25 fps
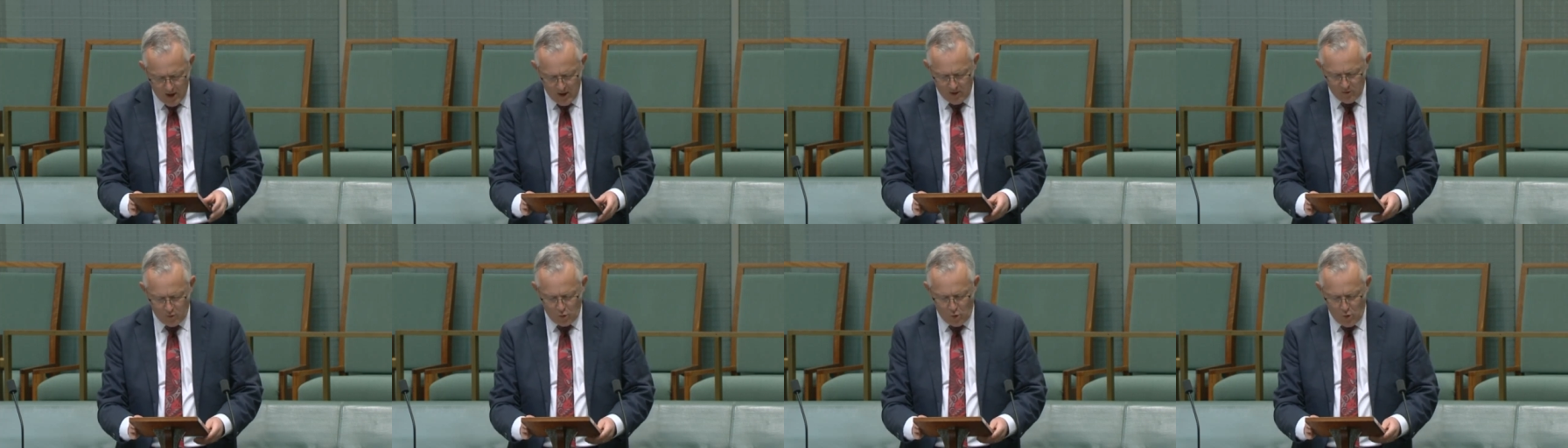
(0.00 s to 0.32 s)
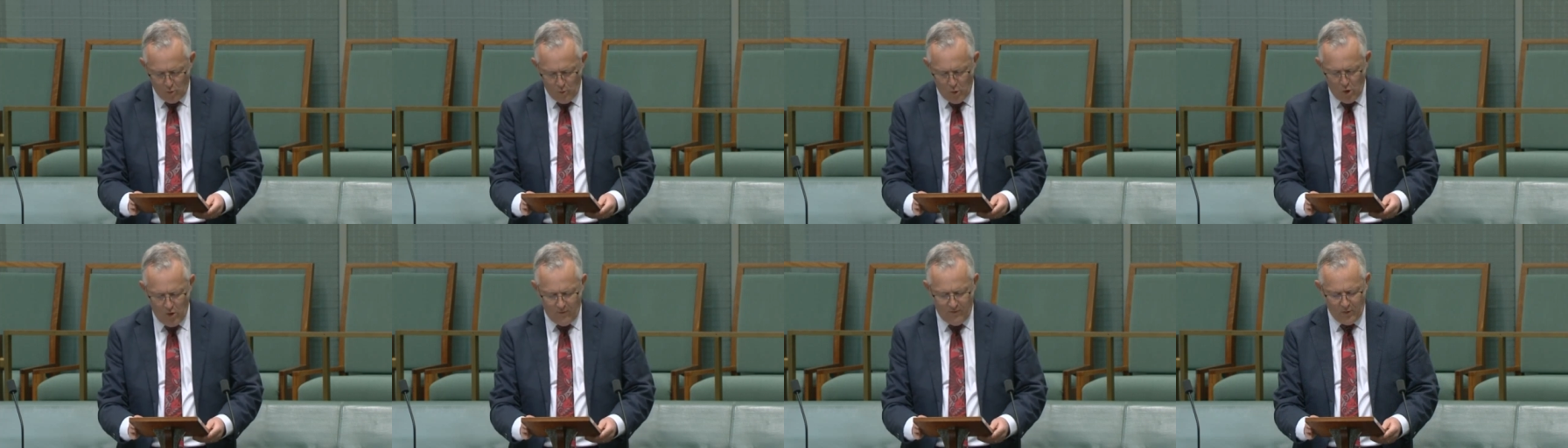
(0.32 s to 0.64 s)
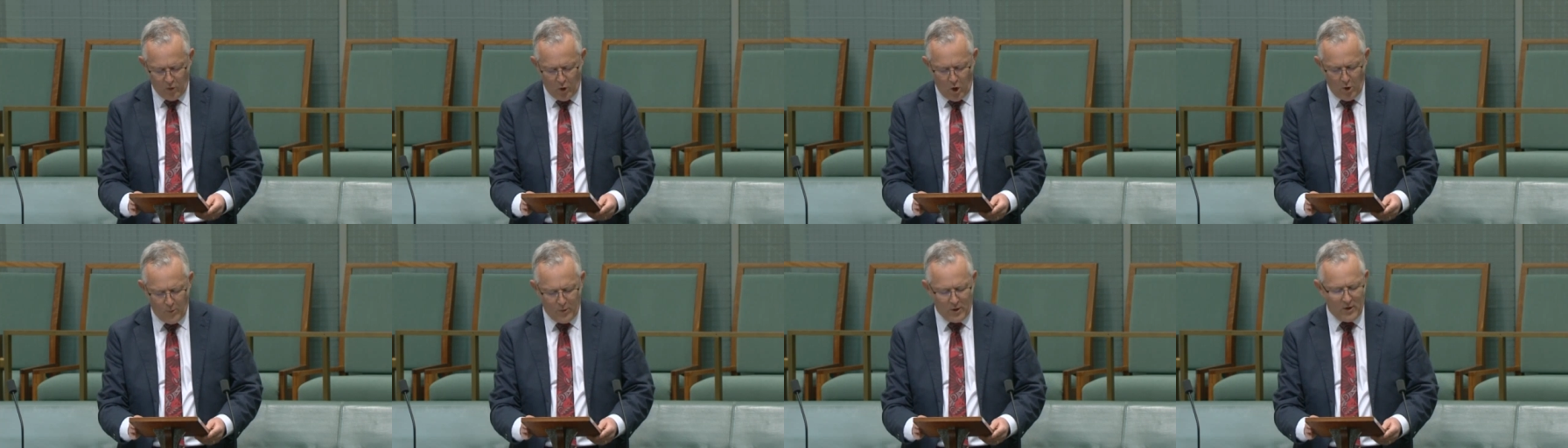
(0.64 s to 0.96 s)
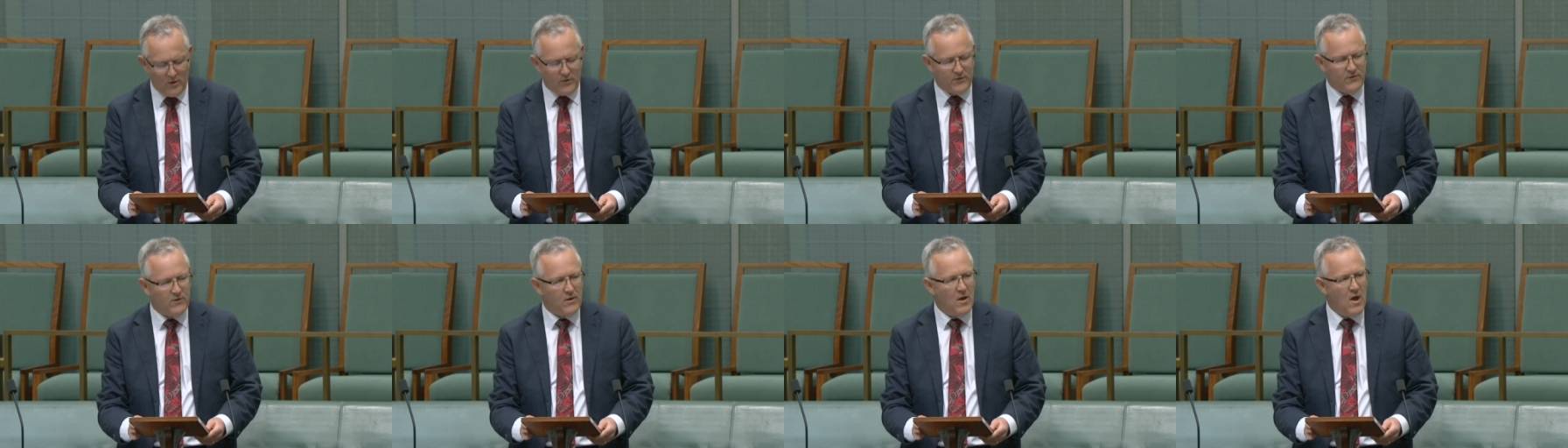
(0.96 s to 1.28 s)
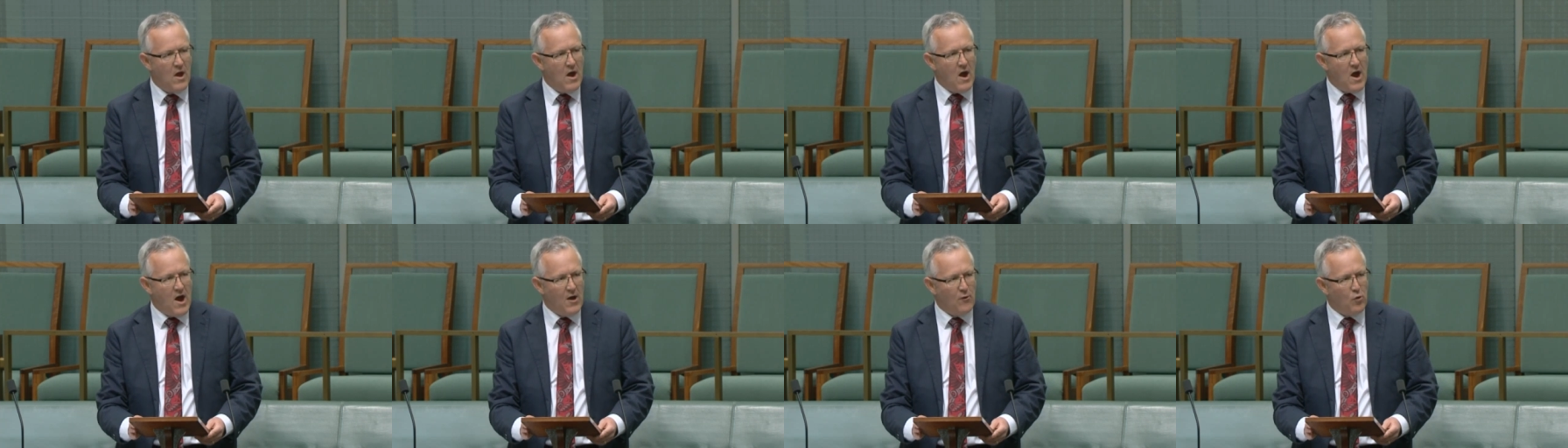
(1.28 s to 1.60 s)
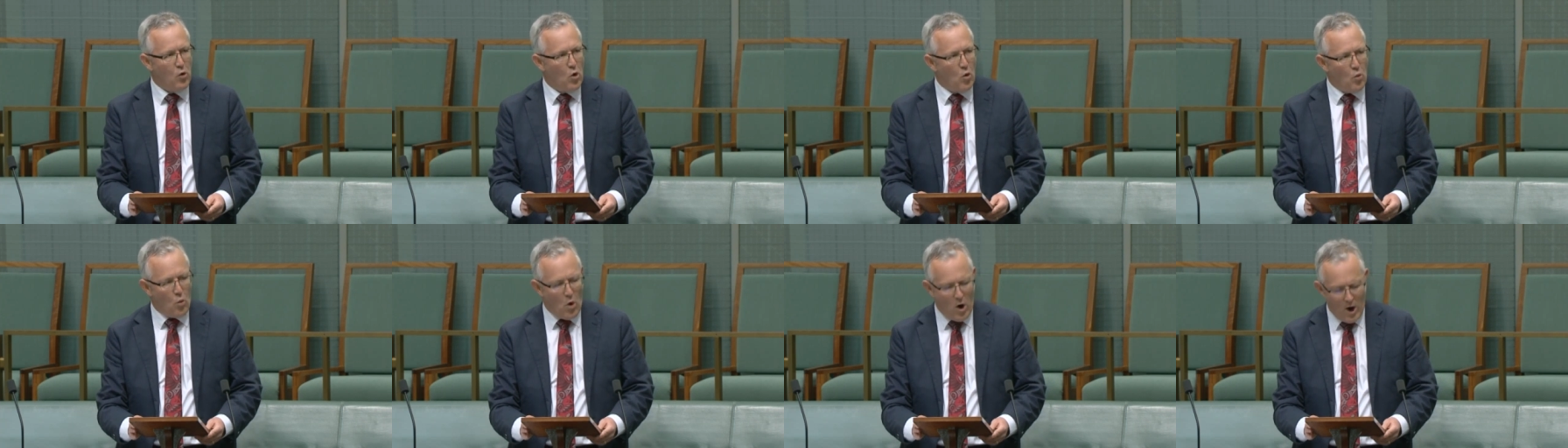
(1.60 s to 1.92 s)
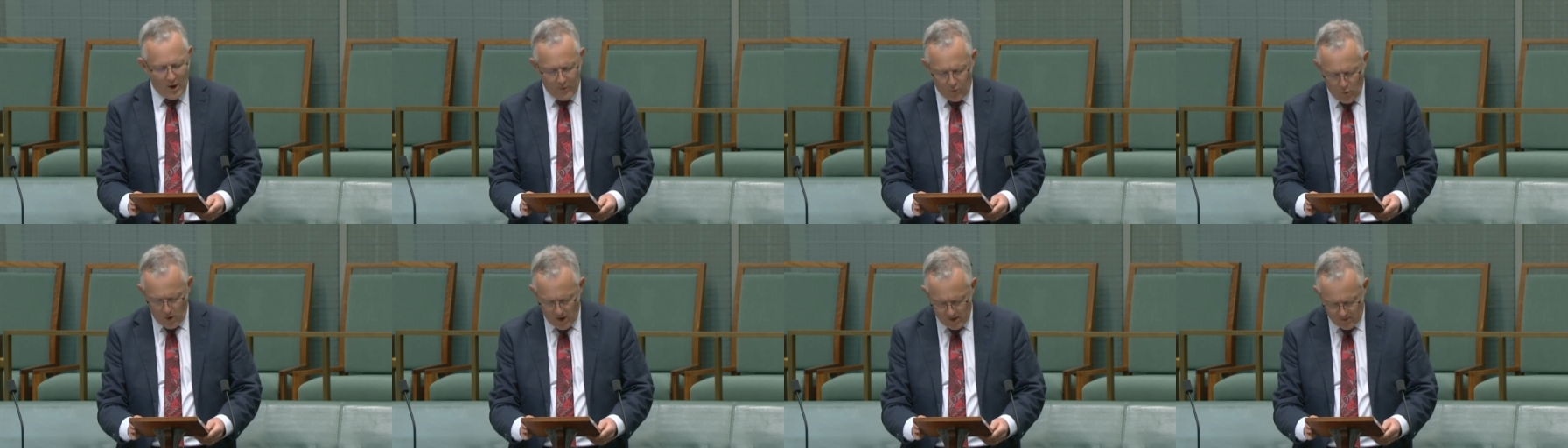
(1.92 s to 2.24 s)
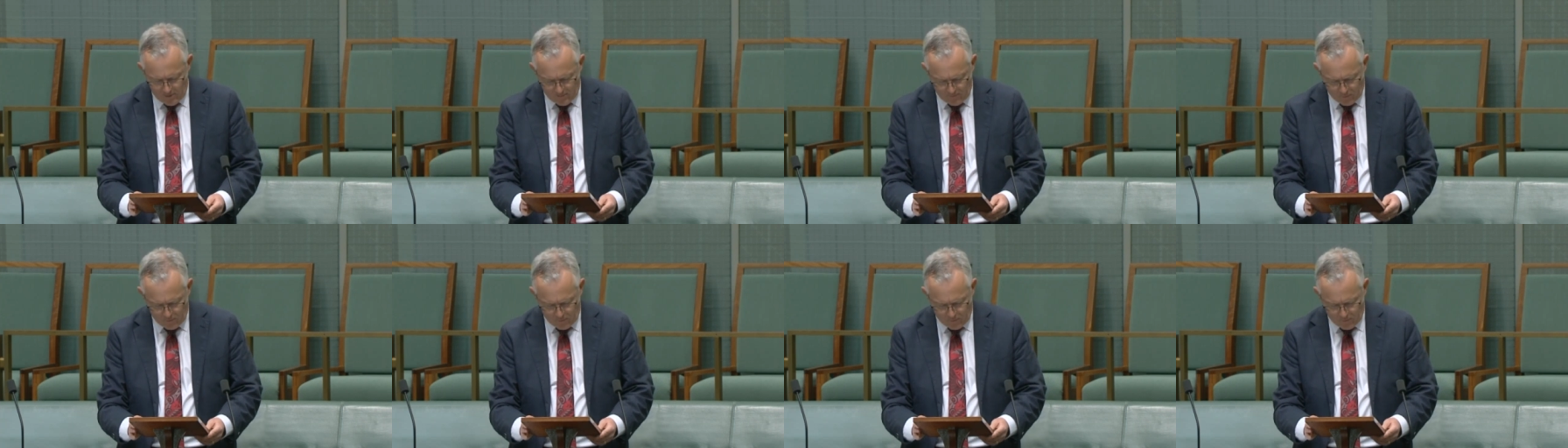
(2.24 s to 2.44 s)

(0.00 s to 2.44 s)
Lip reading: to remove a lobbyist under a wide range of